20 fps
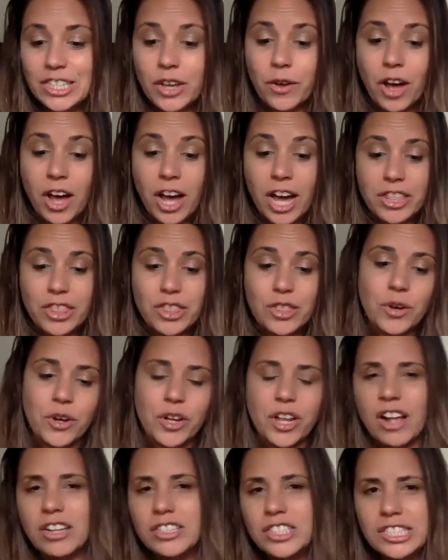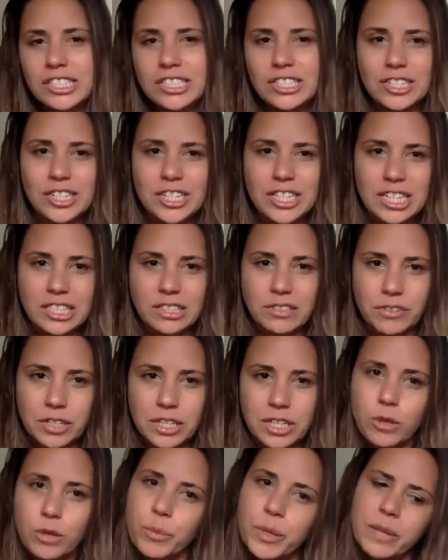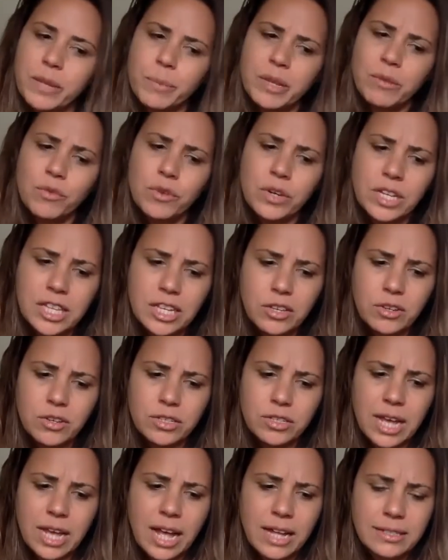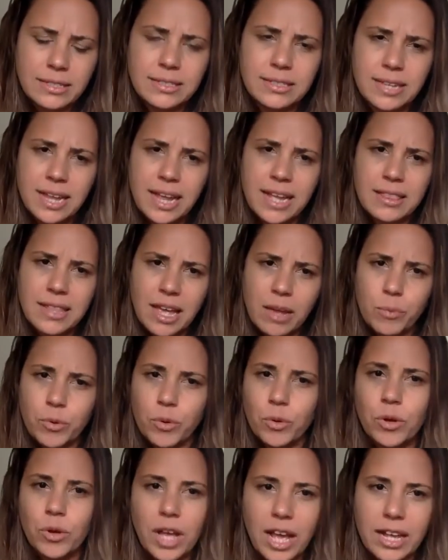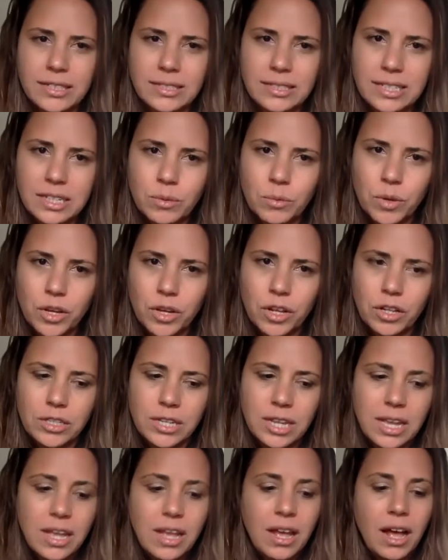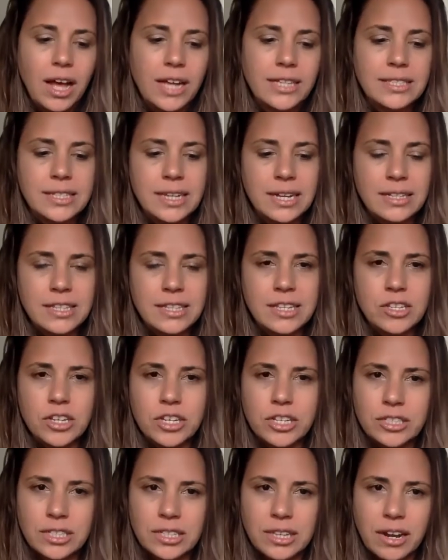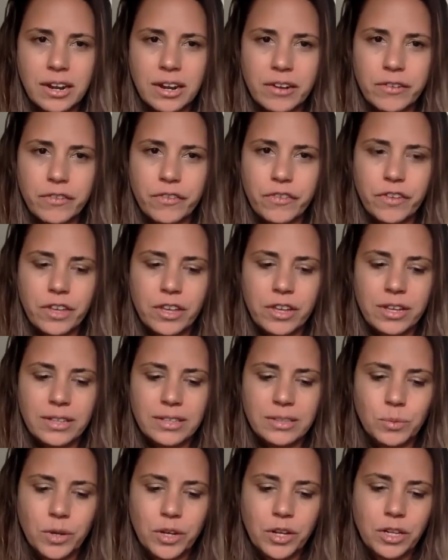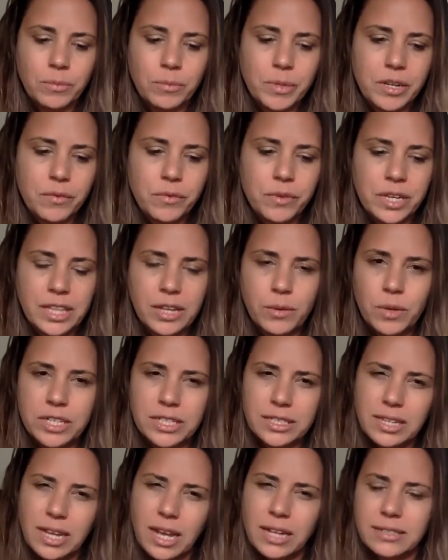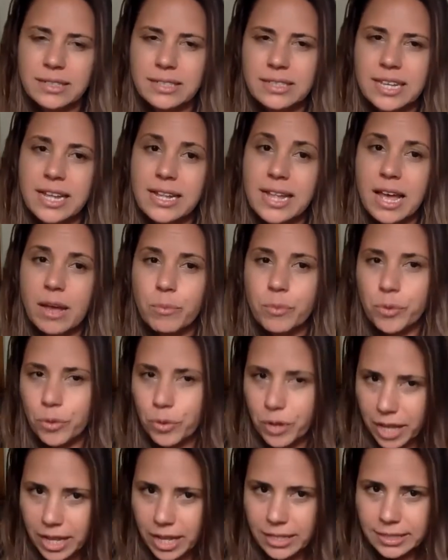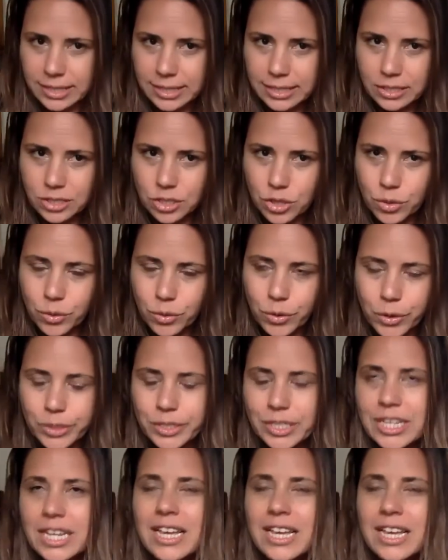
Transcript: so I thought, I'll just do this for a little bit. It'd be really good to understand that broadcasting world. I'd done the news and current affairs world, but I really wanted to understand how broadcasters thought.